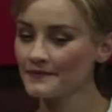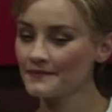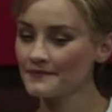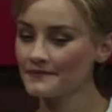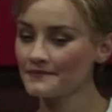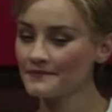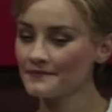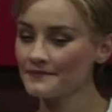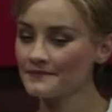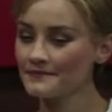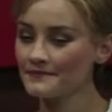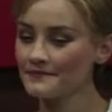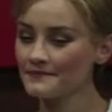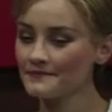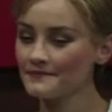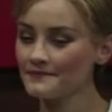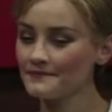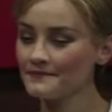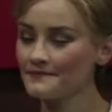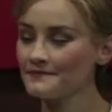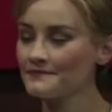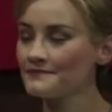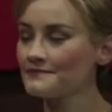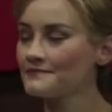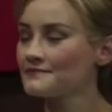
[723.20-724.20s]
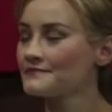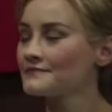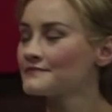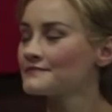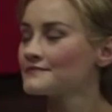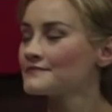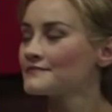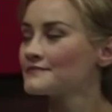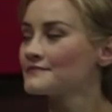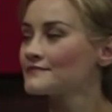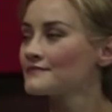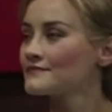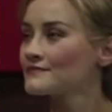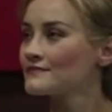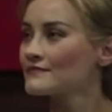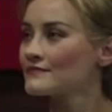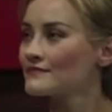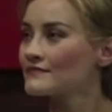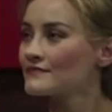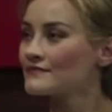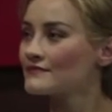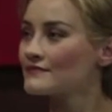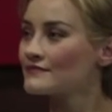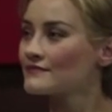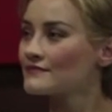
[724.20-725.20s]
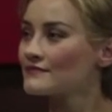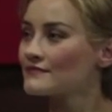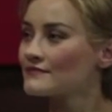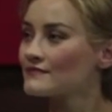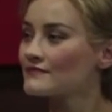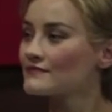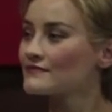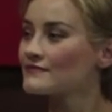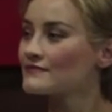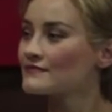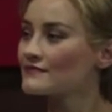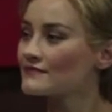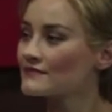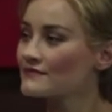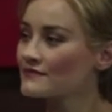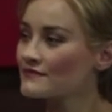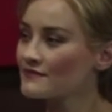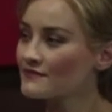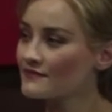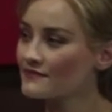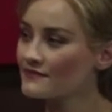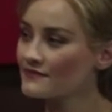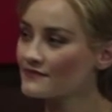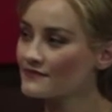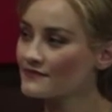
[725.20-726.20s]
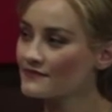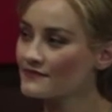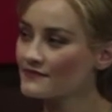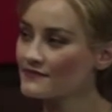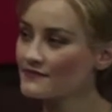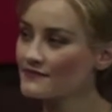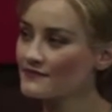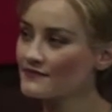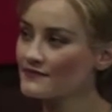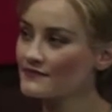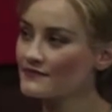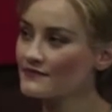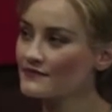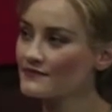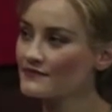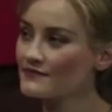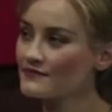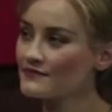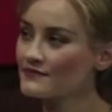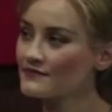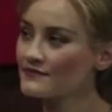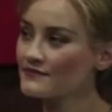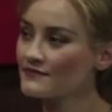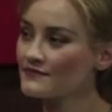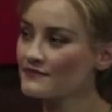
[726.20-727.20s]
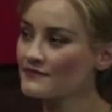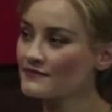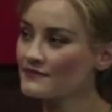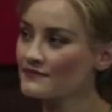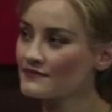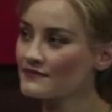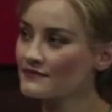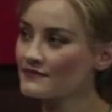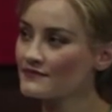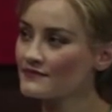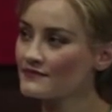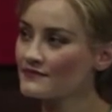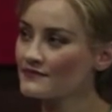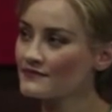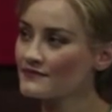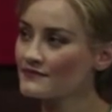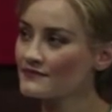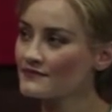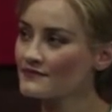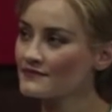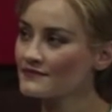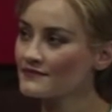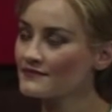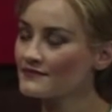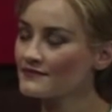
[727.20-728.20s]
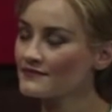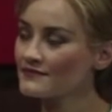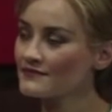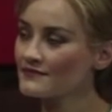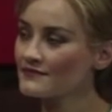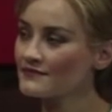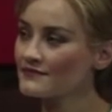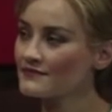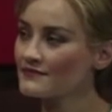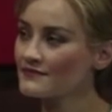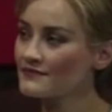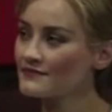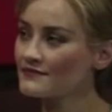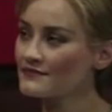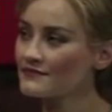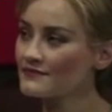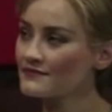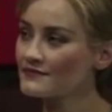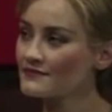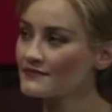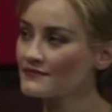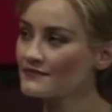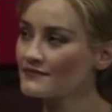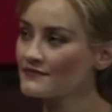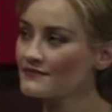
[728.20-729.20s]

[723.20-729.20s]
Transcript: [no speech]